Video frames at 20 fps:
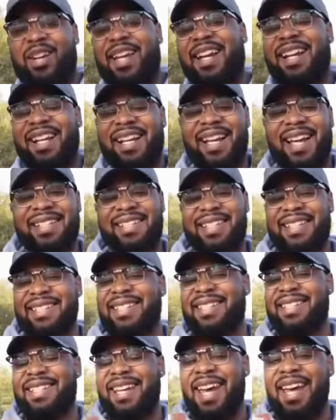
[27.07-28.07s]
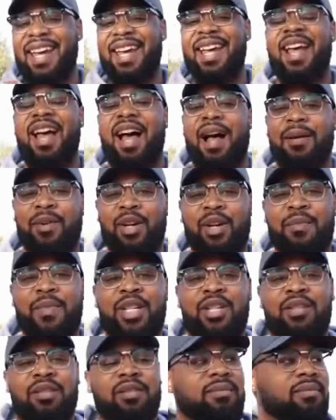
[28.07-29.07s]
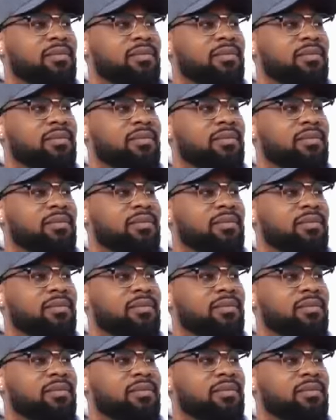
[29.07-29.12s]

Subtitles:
Shade of the Content. Today, I'm gonna be...